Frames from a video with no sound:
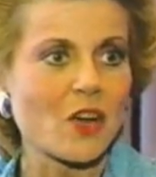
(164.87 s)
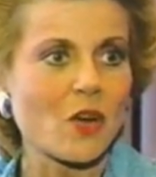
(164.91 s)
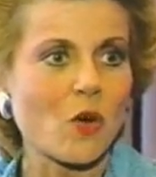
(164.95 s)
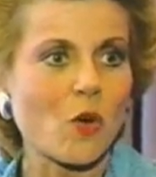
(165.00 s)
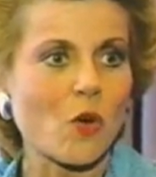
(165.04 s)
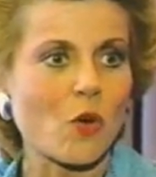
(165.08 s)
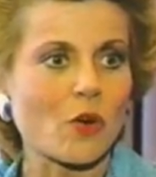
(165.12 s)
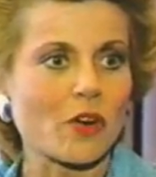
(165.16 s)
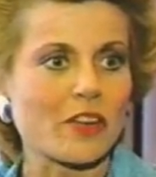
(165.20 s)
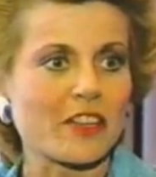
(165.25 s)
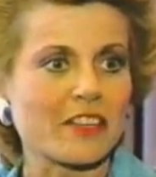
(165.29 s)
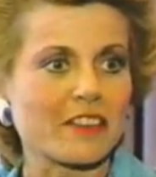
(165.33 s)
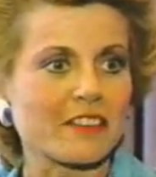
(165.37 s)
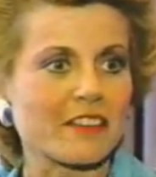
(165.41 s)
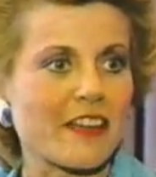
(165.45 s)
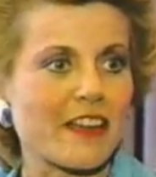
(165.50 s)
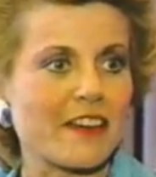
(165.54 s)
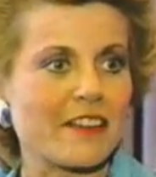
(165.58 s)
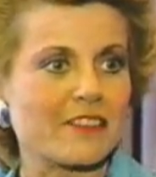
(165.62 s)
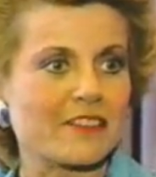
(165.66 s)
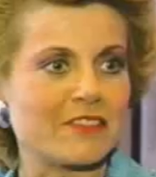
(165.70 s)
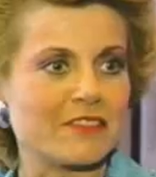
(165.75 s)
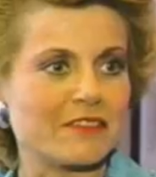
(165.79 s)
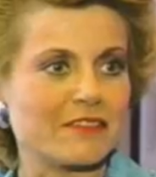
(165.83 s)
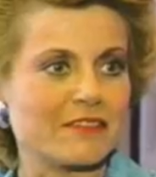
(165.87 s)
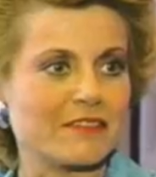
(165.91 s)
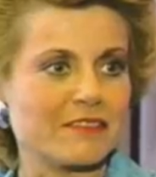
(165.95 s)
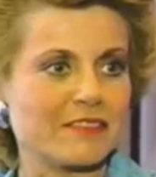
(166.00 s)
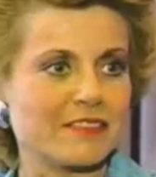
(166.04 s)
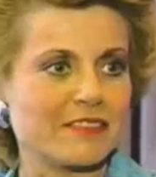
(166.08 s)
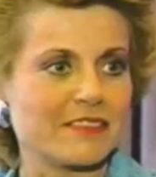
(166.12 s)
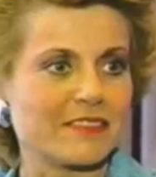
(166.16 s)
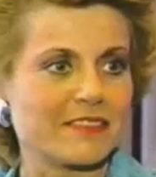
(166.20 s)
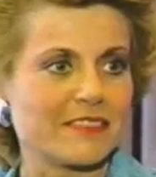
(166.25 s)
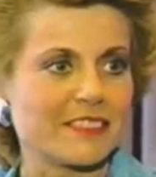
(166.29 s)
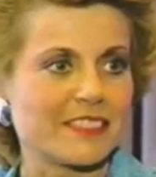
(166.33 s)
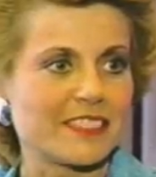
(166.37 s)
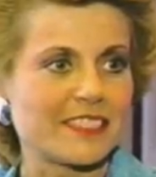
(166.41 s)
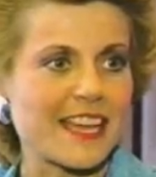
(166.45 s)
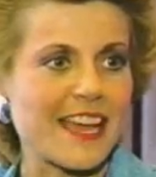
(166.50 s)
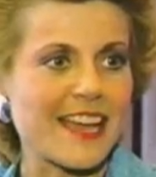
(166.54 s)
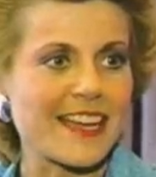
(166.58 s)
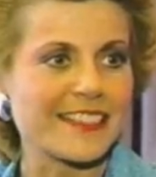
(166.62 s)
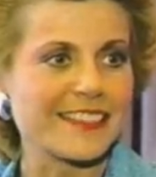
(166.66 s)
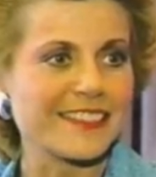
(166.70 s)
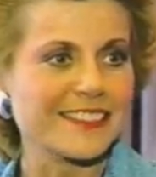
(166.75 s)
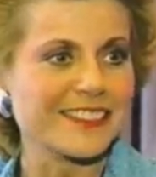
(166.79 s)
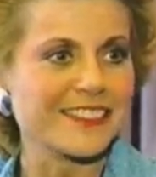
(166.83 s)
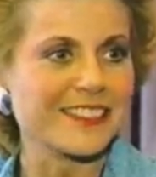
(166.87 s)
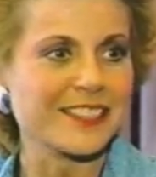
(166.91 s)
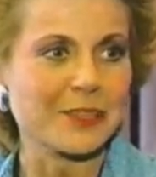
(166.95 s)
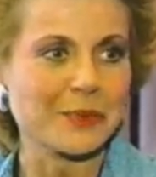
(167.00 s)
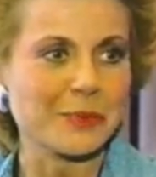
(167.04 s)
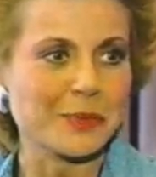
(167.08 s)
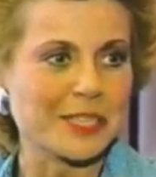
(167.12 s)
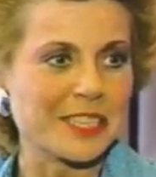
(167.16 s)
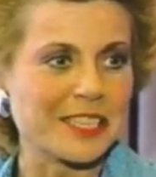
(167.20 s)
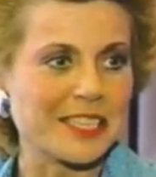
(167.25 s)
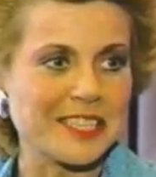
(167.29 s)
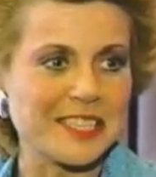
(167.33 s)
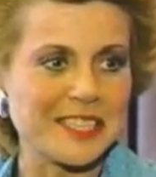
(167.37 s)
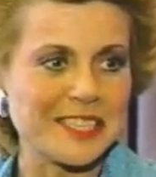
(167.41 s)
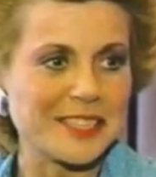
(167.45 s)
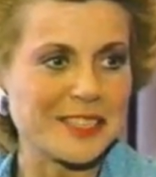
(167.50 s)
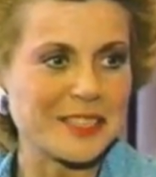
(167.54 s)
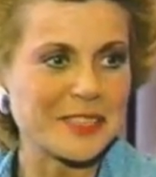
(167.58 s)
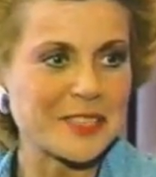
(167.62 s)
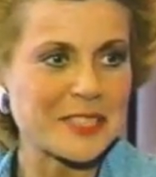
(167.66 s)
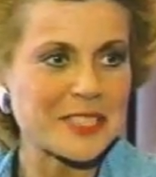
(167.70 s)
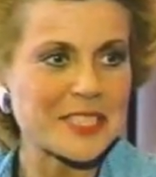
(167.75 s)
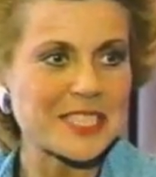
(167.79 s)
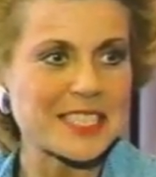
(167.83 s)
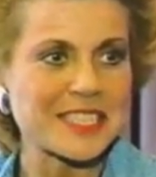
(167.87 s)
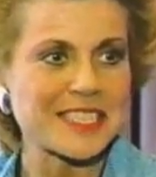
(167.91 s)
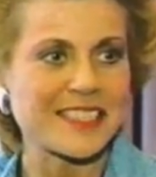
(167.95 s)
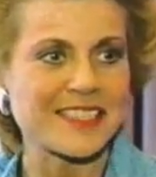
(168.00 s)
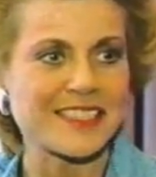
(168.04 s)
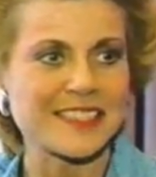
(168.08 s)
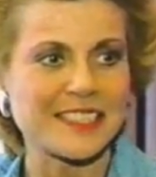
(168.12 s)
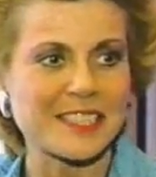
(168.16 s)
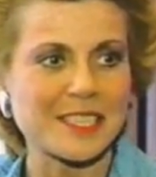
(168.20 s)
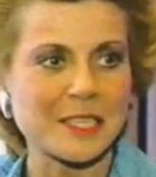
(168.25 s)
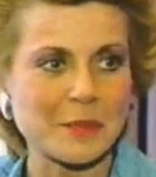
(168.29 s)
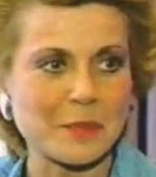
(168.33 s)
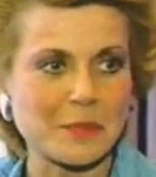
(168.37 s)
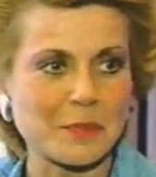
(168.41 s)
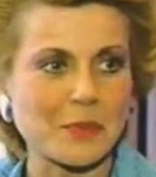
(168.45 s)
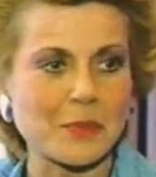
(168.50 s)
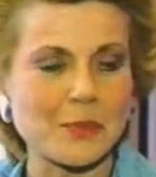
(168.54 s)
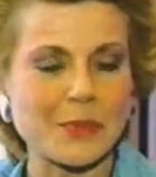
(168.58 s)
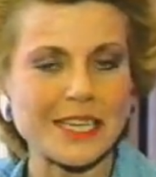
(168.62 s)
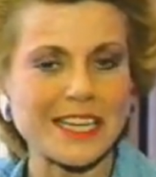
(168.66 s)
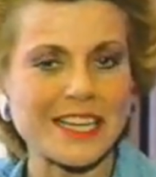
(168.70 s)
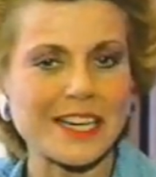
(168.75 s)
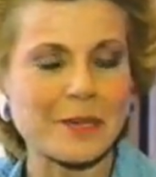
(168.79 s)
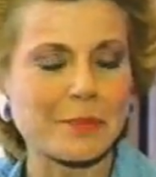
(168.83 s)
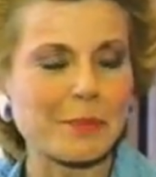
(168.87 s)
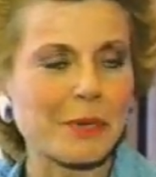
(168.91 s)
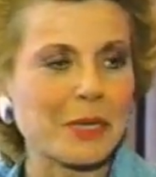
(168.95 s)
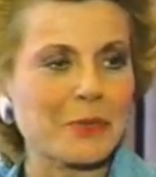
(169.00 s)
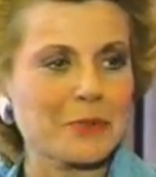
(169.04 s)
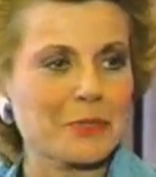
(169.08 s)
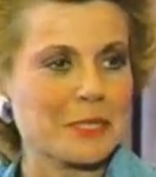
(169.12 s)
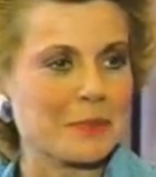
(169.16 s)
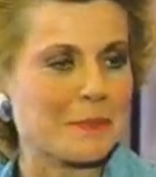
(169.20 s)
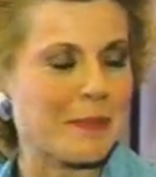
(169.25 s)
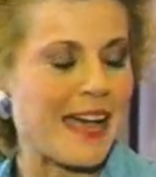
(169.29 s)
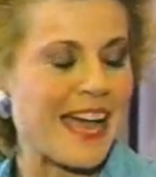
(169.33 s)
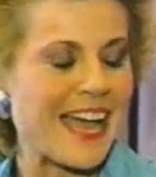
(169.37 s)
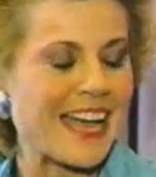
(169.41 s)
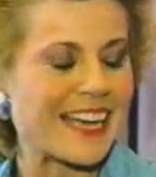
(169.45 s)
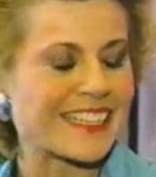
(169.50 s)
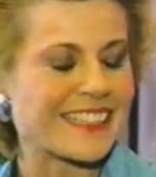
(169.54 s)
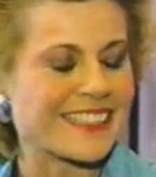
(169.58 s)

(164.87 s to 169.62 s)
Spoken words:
or that kind of sagged a little with the years, but we get our bones back.